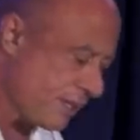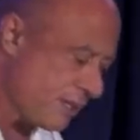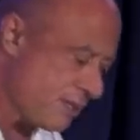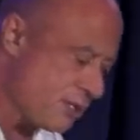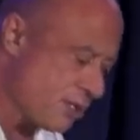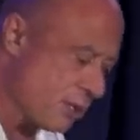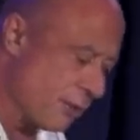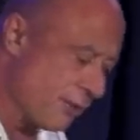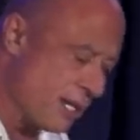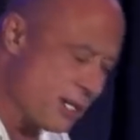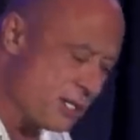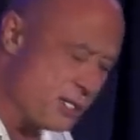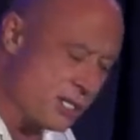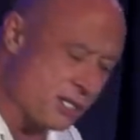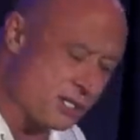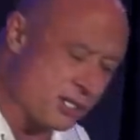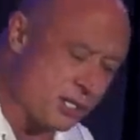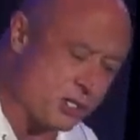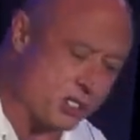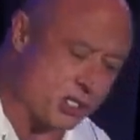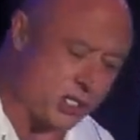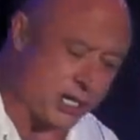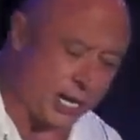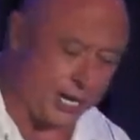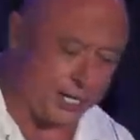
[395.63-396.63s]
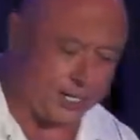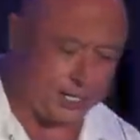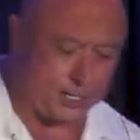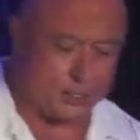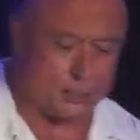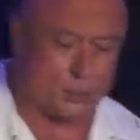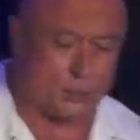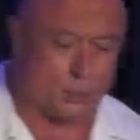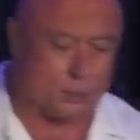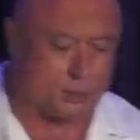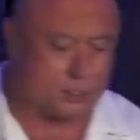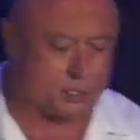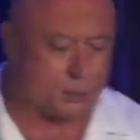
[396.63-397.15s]
So this is a chick
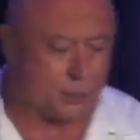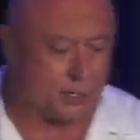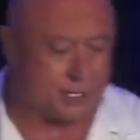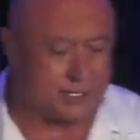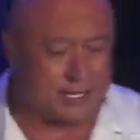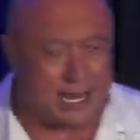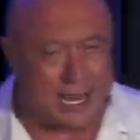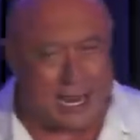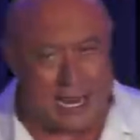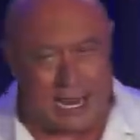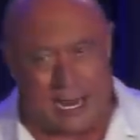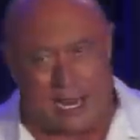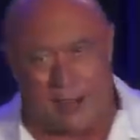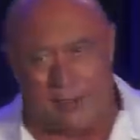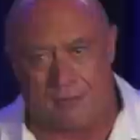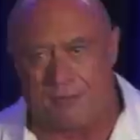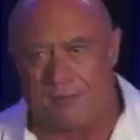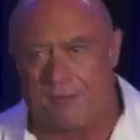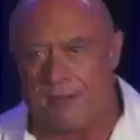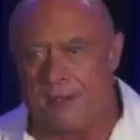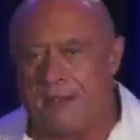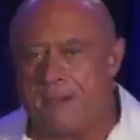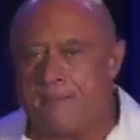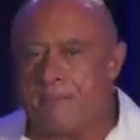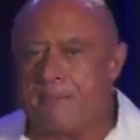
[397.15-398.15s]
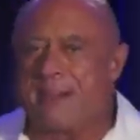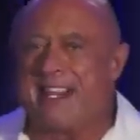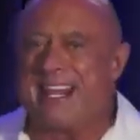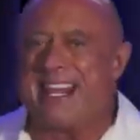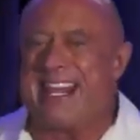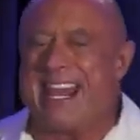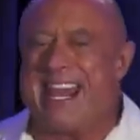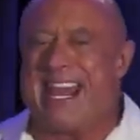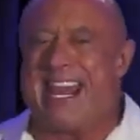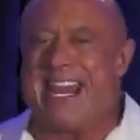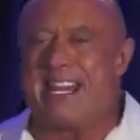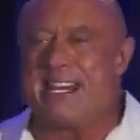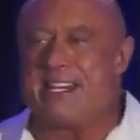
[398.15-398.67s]
who was going to have
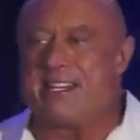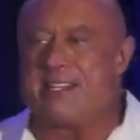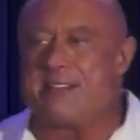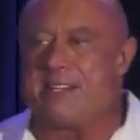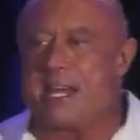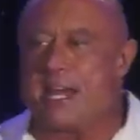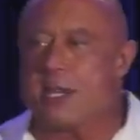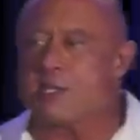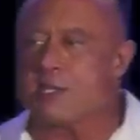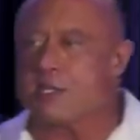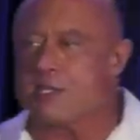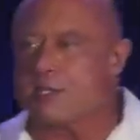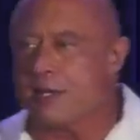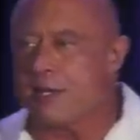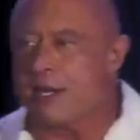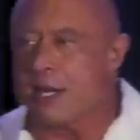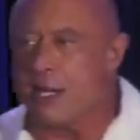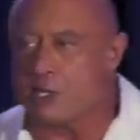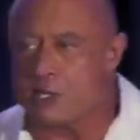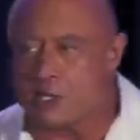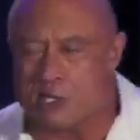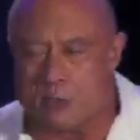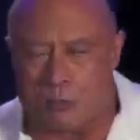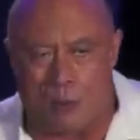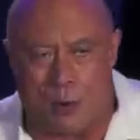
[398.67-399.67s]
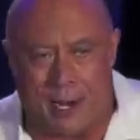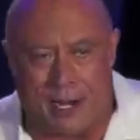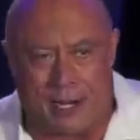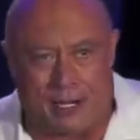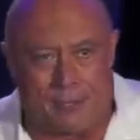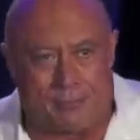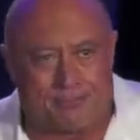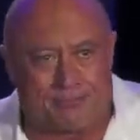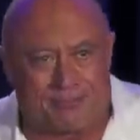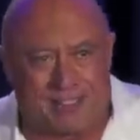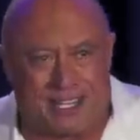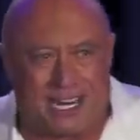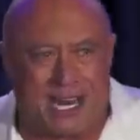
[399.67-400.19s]
a destination wedding.
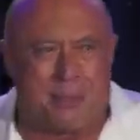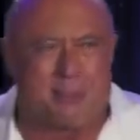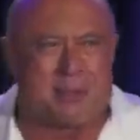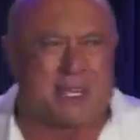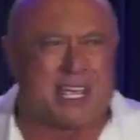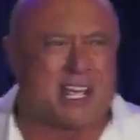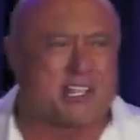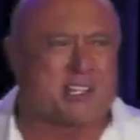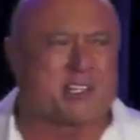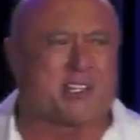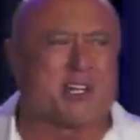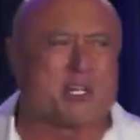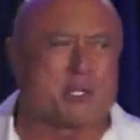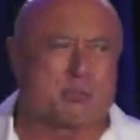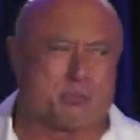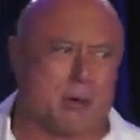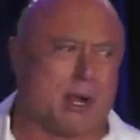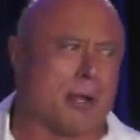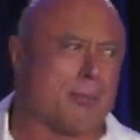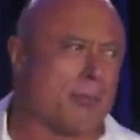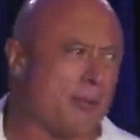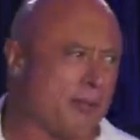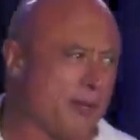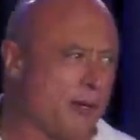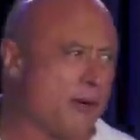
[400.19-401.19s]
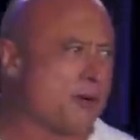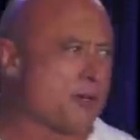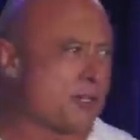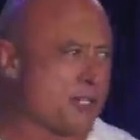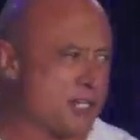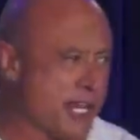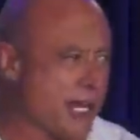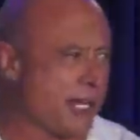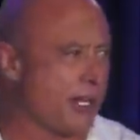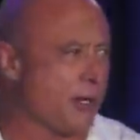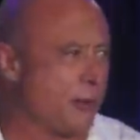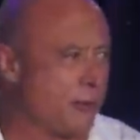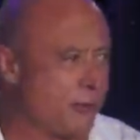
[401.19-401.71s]
And I'm guessing it's probably her
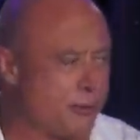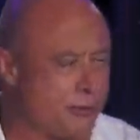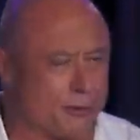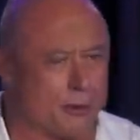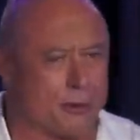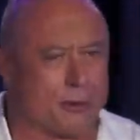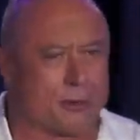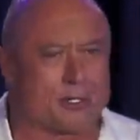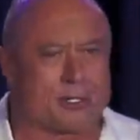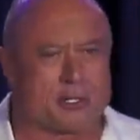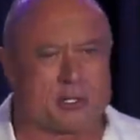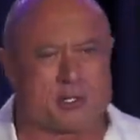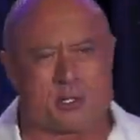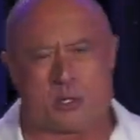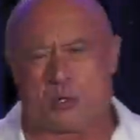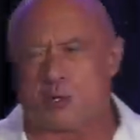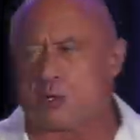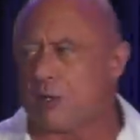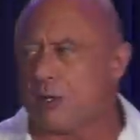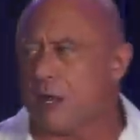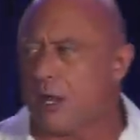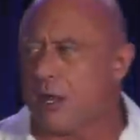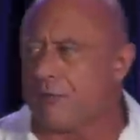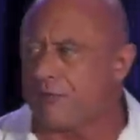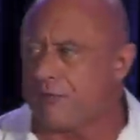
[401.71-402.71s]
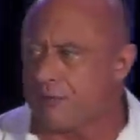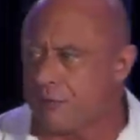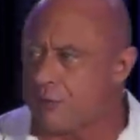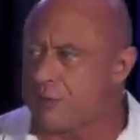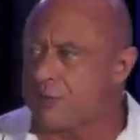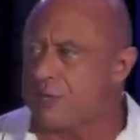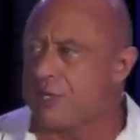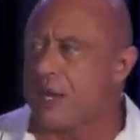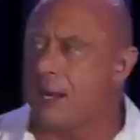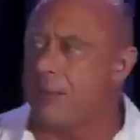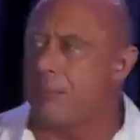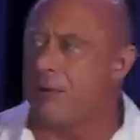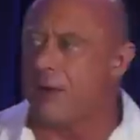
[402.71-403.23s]
second or third, because usually on first
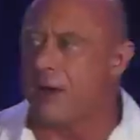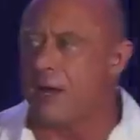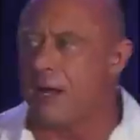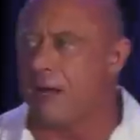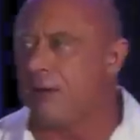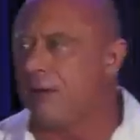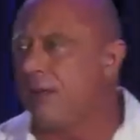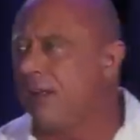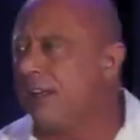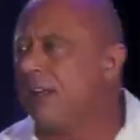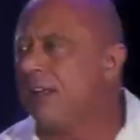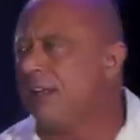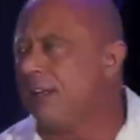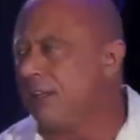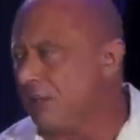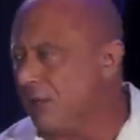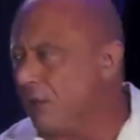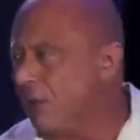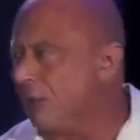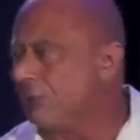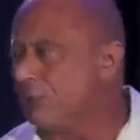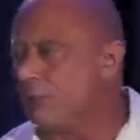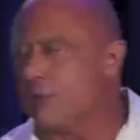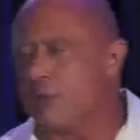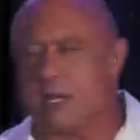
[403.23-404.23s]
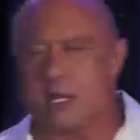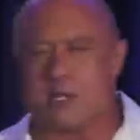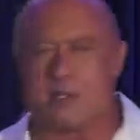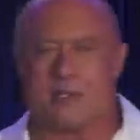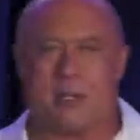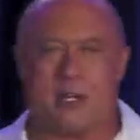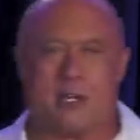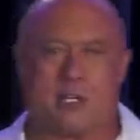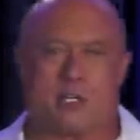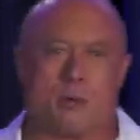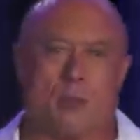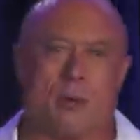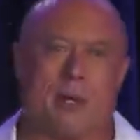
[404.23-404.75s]
time around, you don't do a
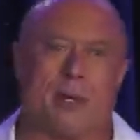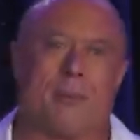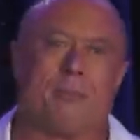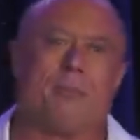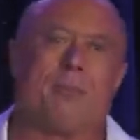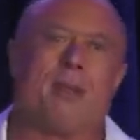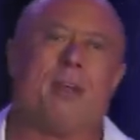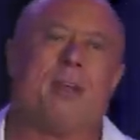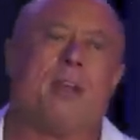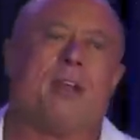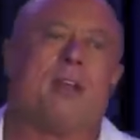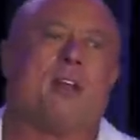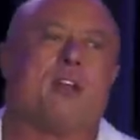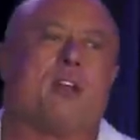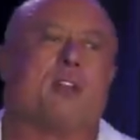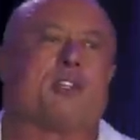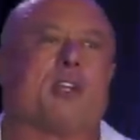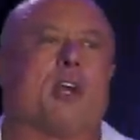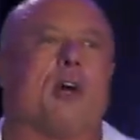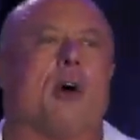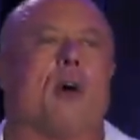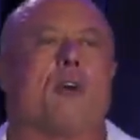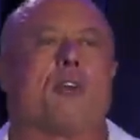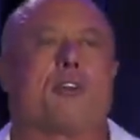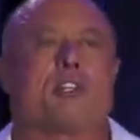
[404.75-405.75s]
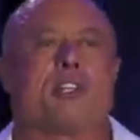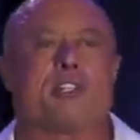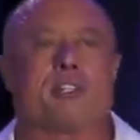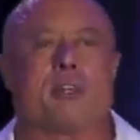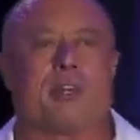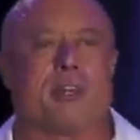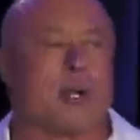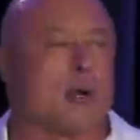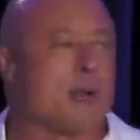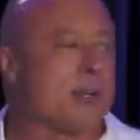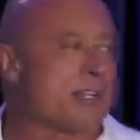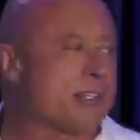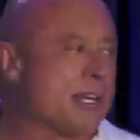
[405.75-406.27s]
destination wedding. So she's going
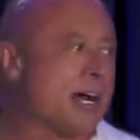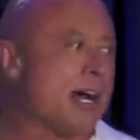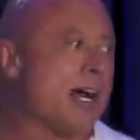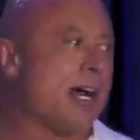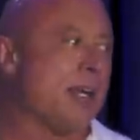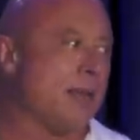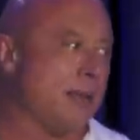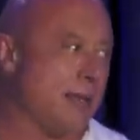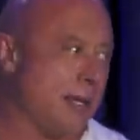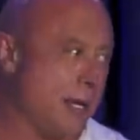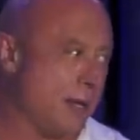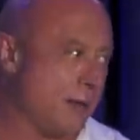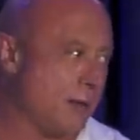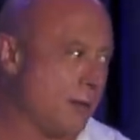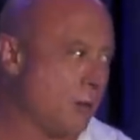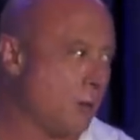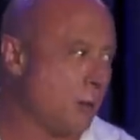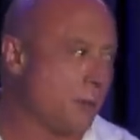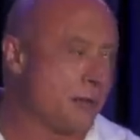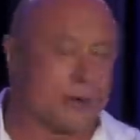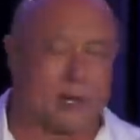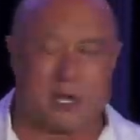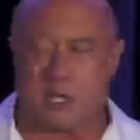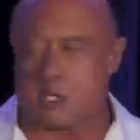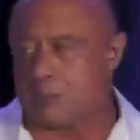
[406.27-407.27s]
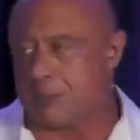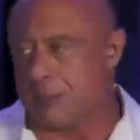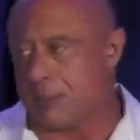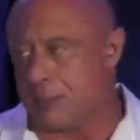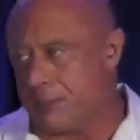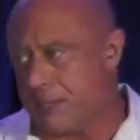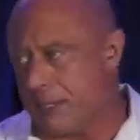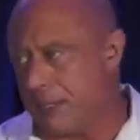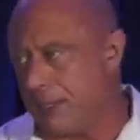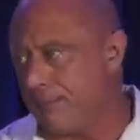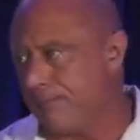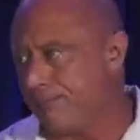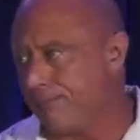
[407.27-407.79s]
to go to Thailand with her
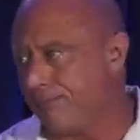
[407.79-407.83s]
husband-to-be.